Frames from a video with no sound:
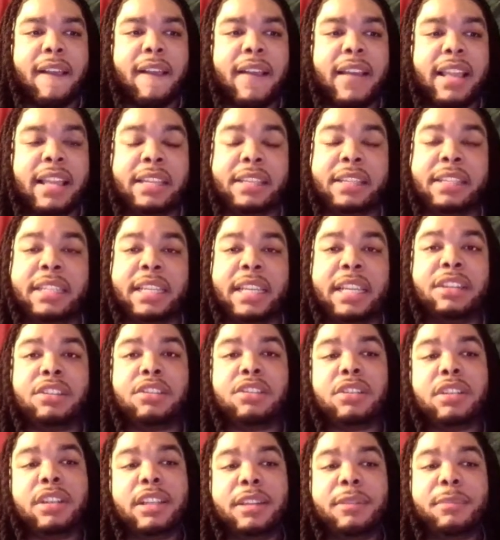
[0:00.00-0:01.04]

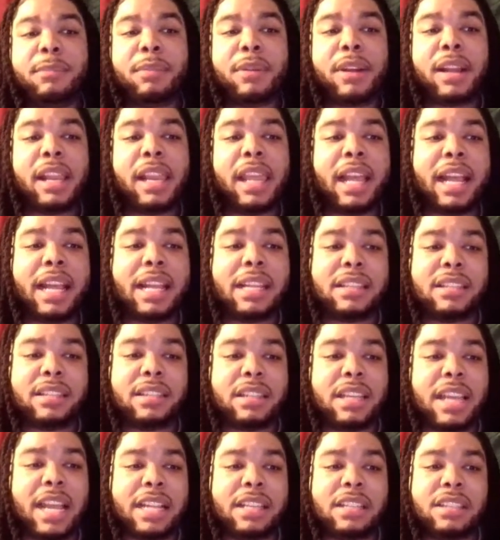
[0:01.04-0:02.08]
essentially, bro, like
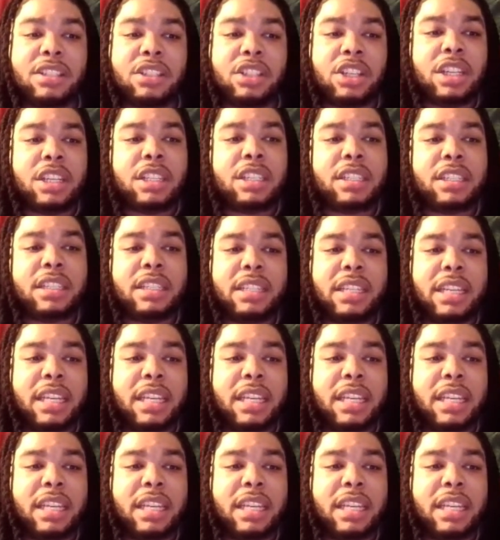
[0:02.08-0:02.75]
I just